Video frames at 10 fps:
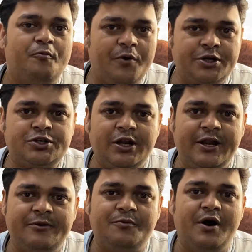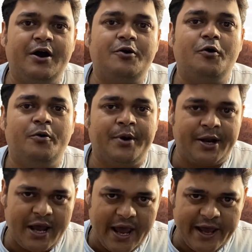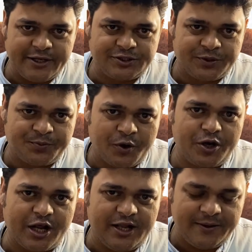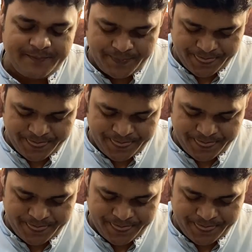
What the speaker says: virtual network over Azure portal.